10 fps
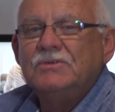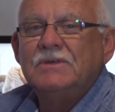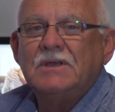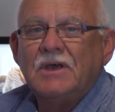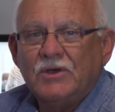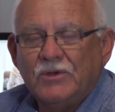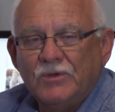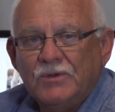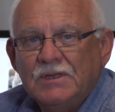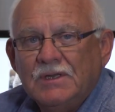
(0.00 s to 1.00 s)
the
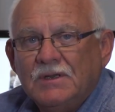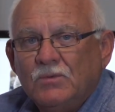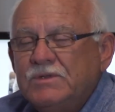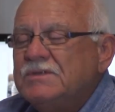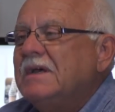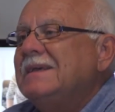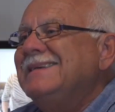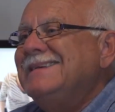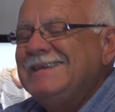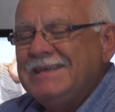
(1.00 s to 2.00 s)
code would take
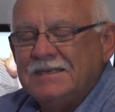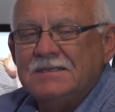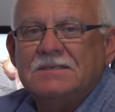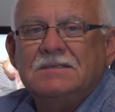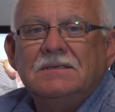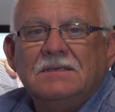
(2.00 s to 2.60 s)
years.